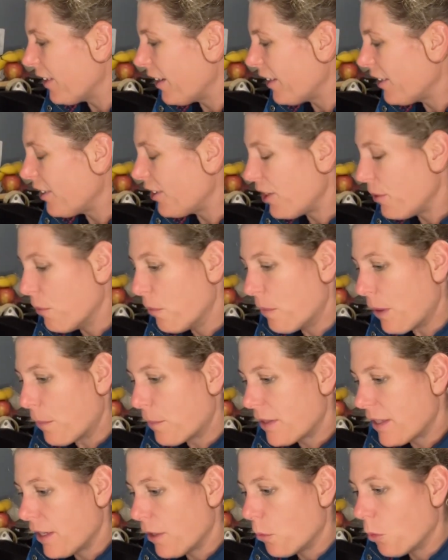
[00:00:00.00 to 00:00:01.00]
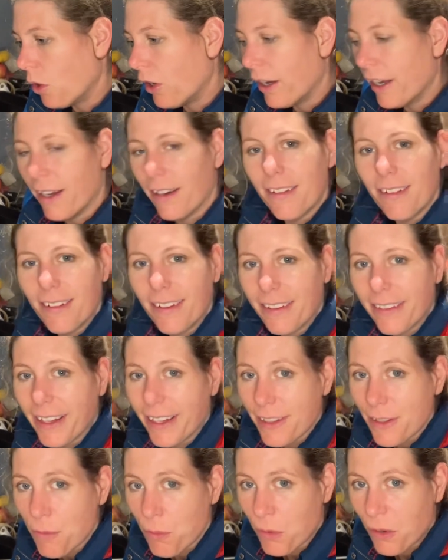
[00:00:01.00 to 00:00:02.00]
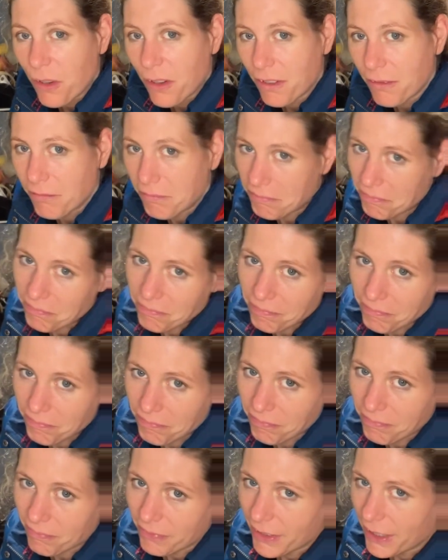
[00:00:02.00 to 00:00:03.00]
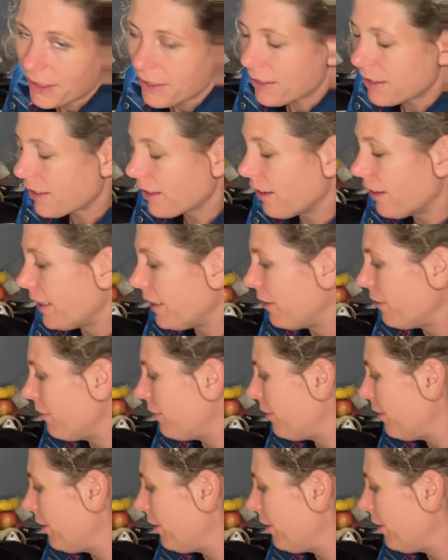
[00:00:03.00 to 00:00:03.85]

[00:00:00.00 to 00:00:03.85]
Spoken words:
she wouldn't be able to see a wire, and that's kind of